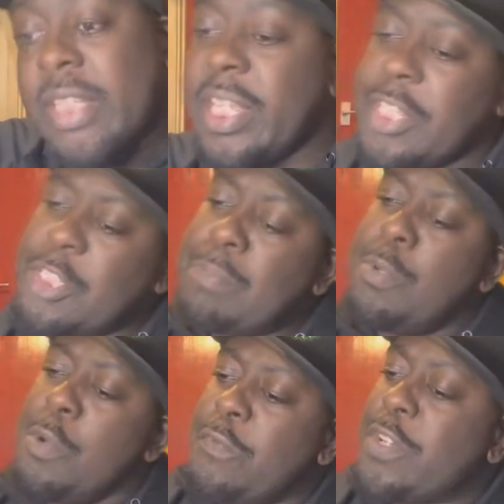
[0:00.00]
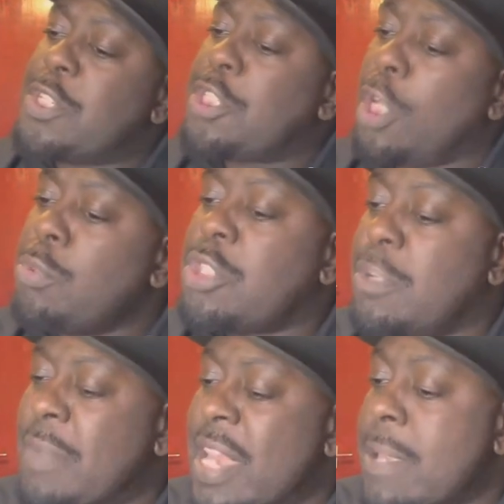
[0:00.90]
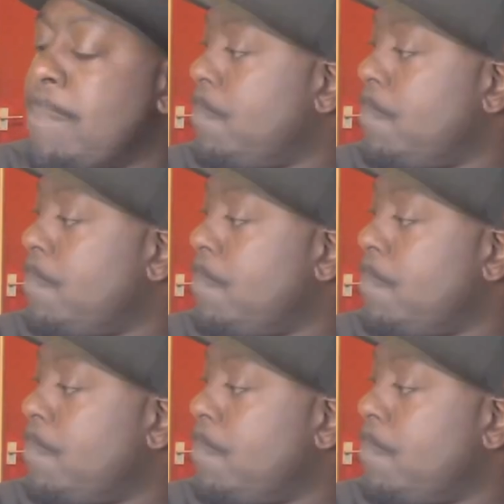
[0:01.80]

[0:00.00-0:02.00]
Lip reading: This movie shows to me